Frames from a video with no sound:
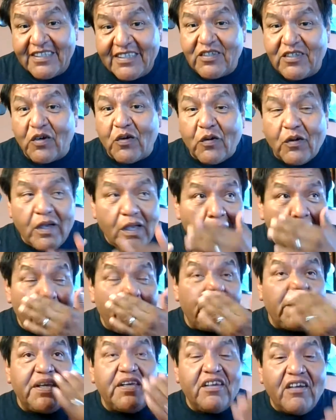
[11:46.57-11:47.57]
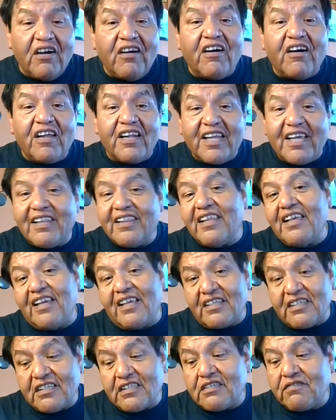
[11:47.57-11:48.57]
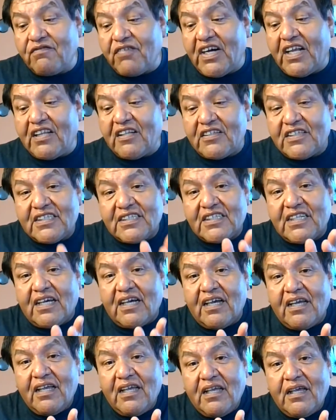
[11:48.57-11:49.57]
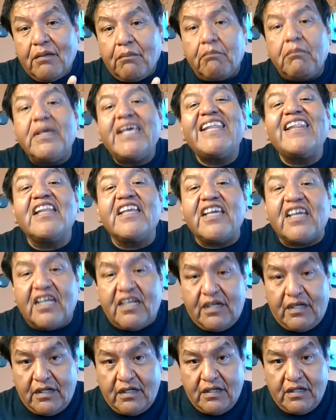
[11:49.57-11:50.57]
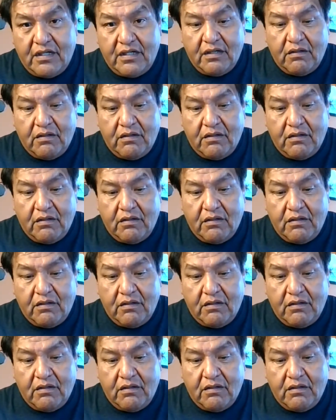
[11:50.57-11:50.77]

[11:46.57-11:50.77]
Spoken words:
So million, I think, just follows the million.